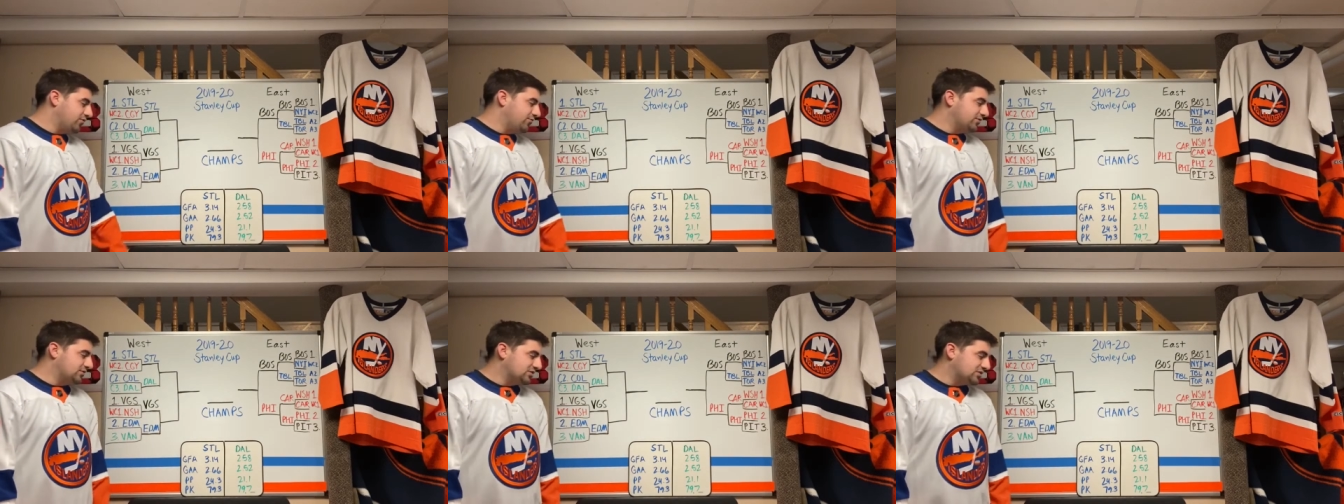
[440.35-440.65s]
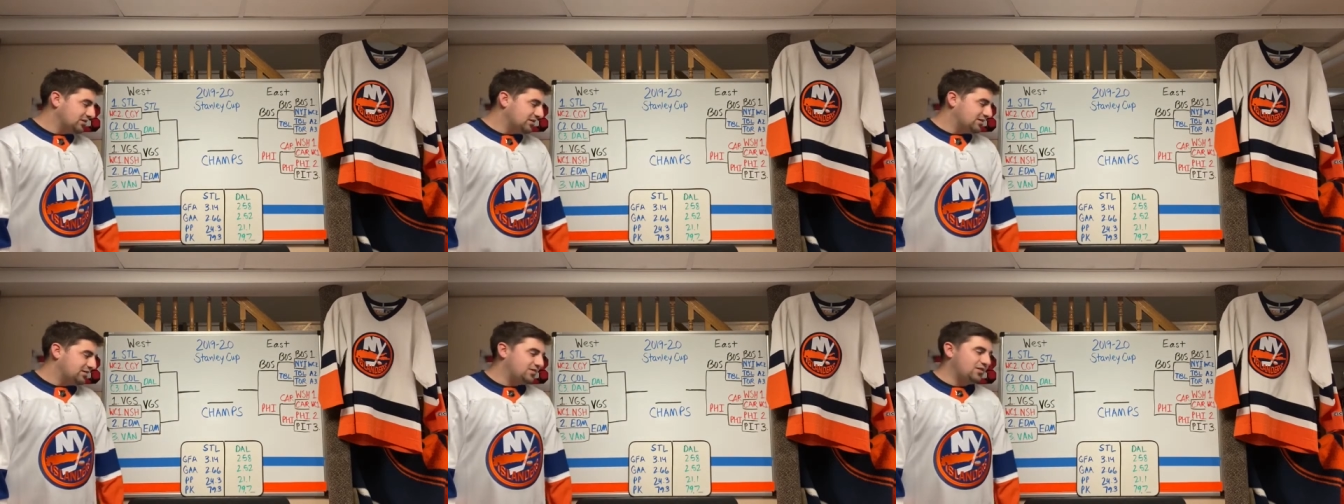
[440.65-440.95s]

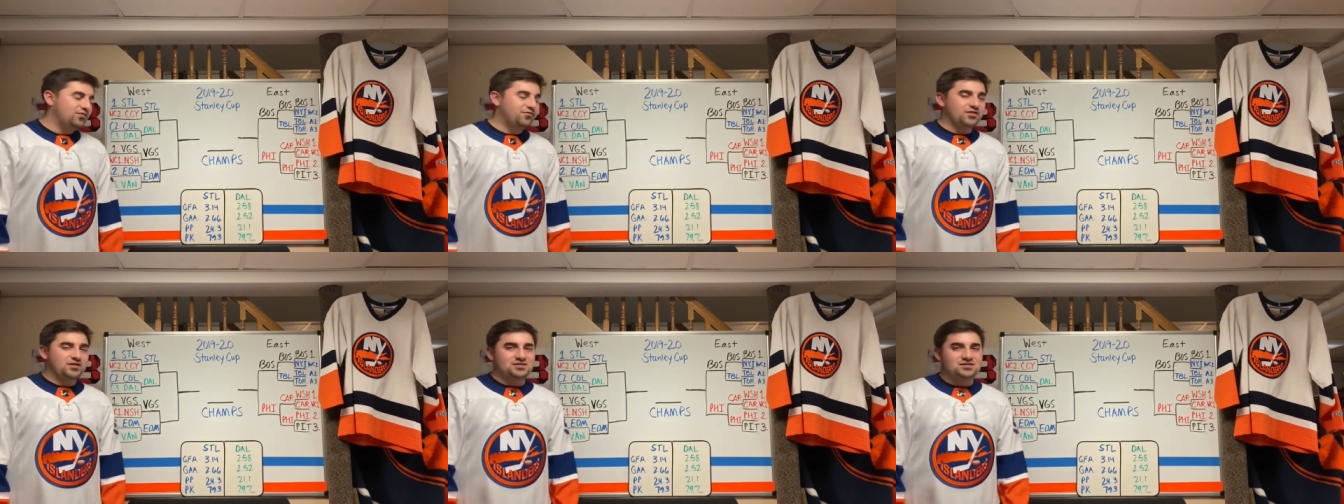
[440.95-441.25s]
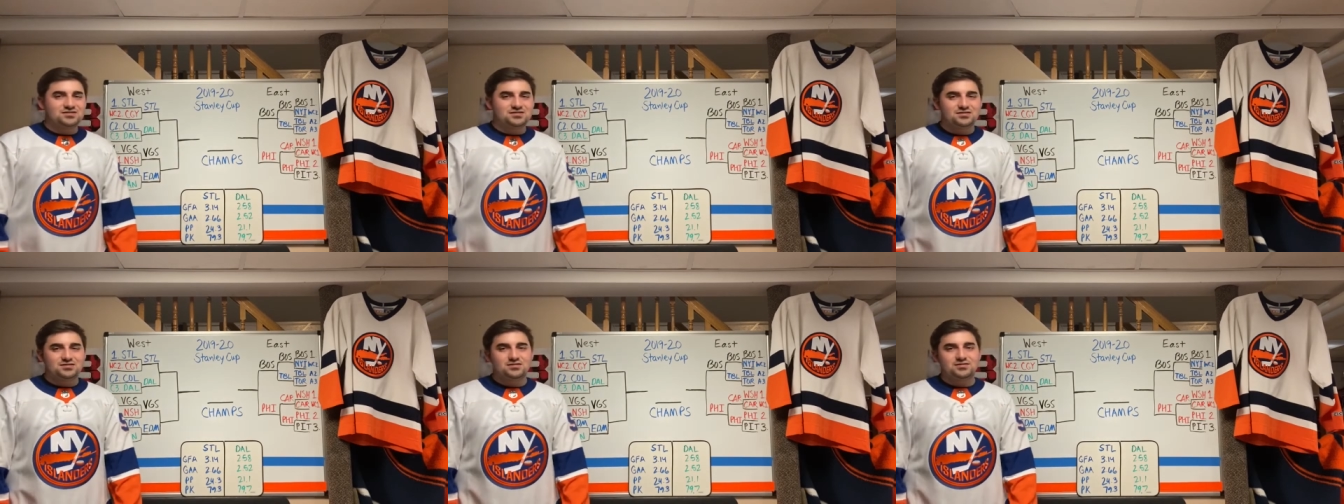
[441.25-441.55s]
Louis
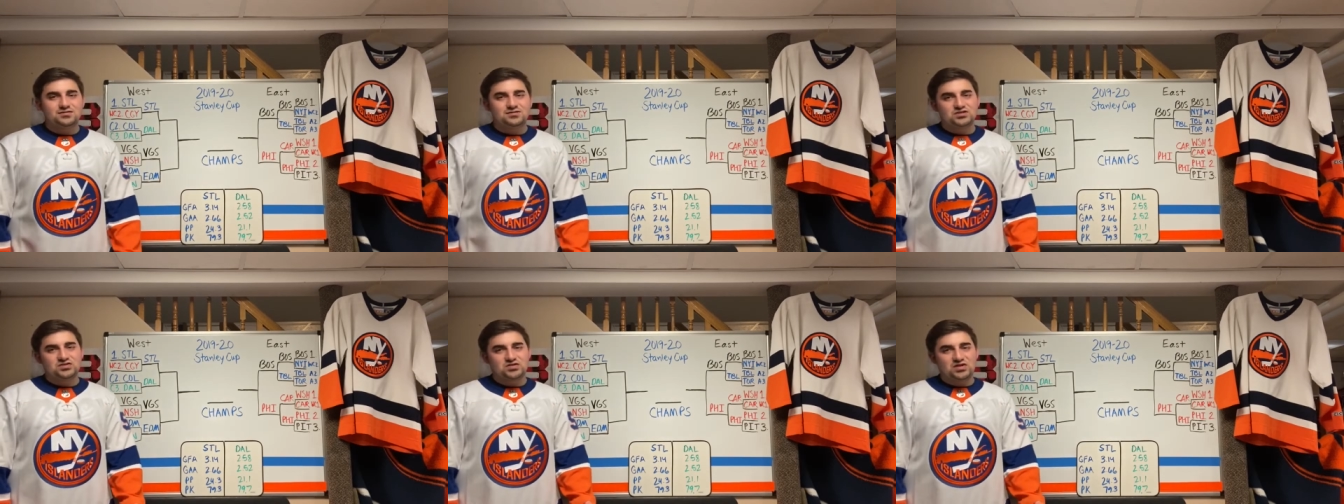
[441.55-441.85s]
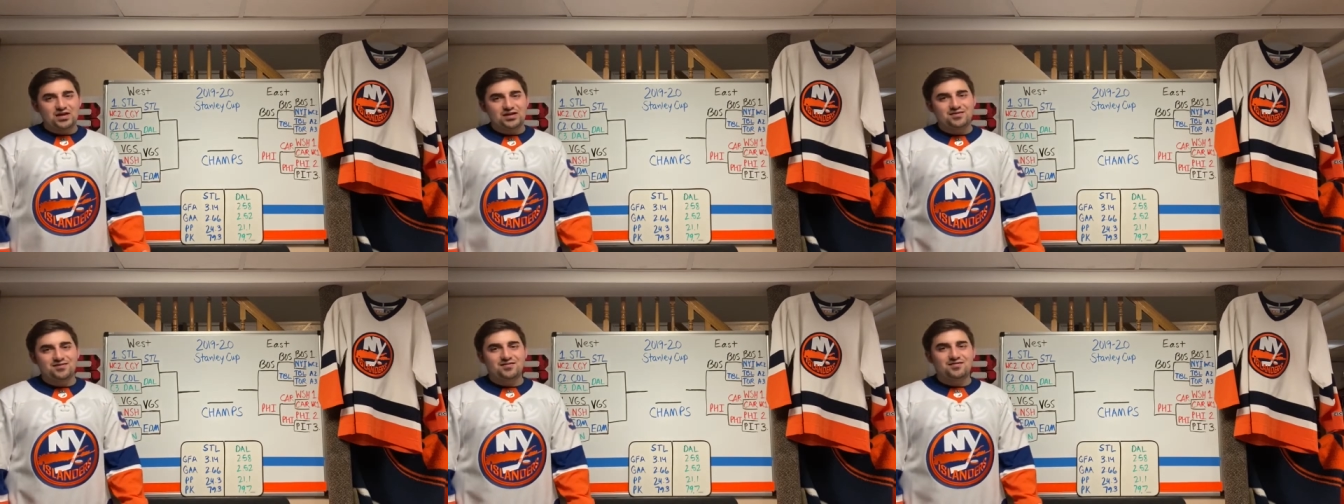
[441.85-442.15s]
defense
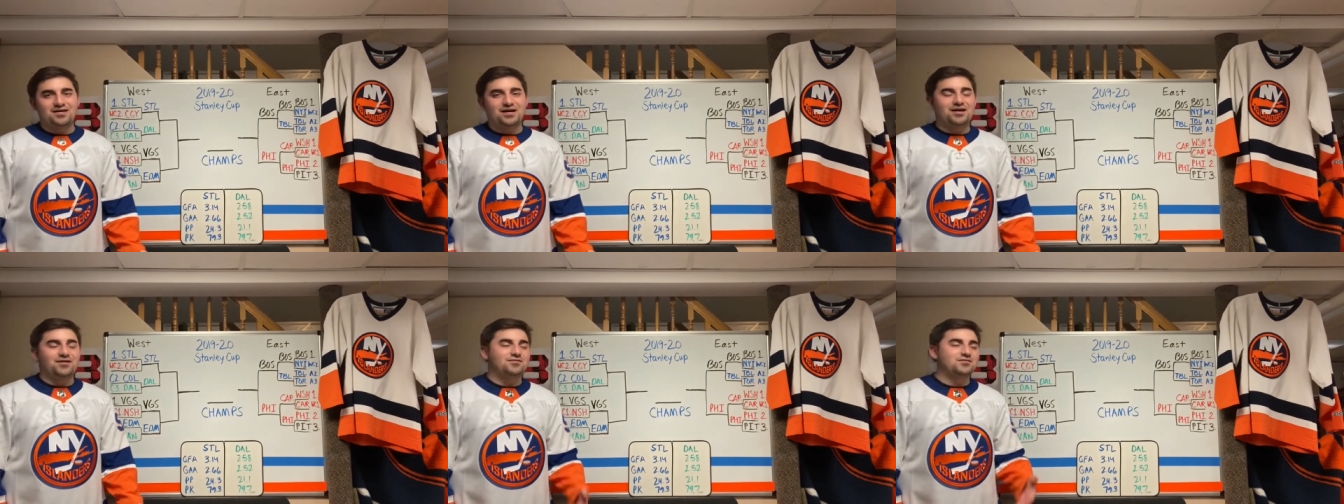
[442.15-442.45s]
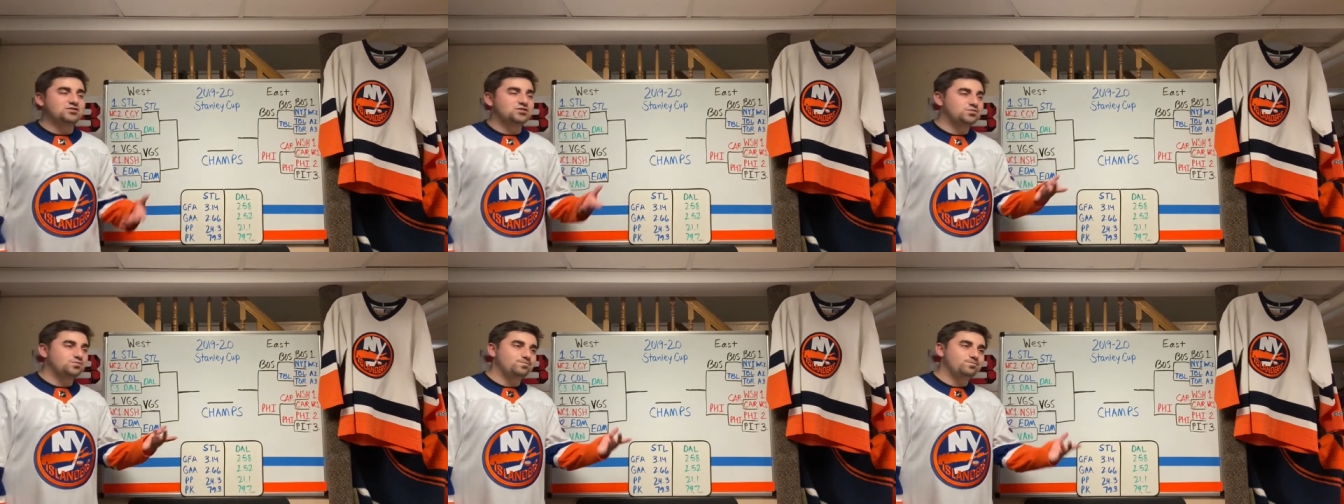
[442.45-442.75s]
slight to
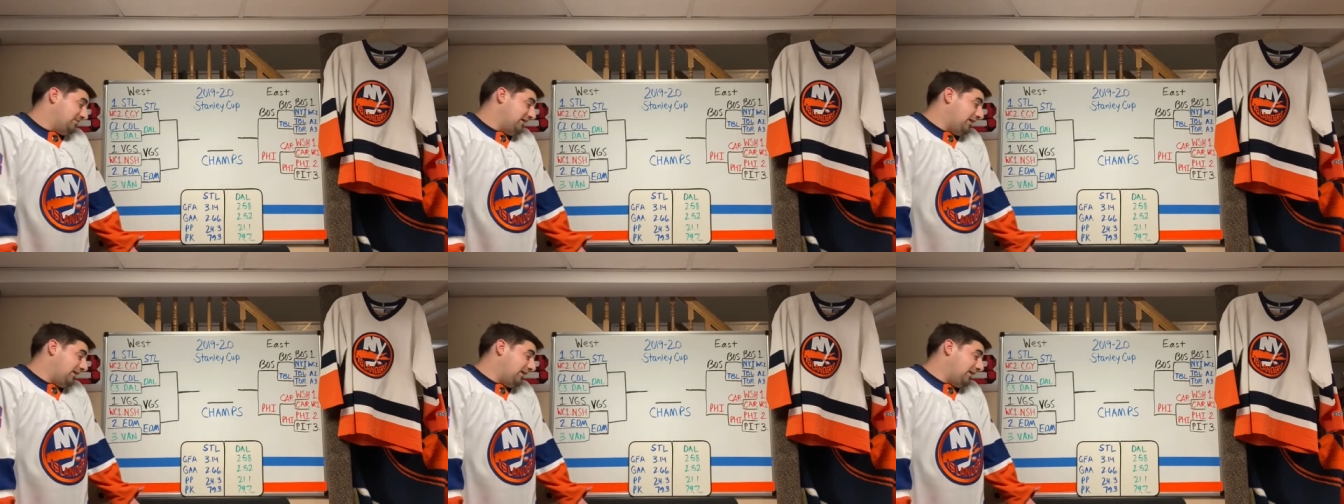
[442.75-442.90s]
Dallas.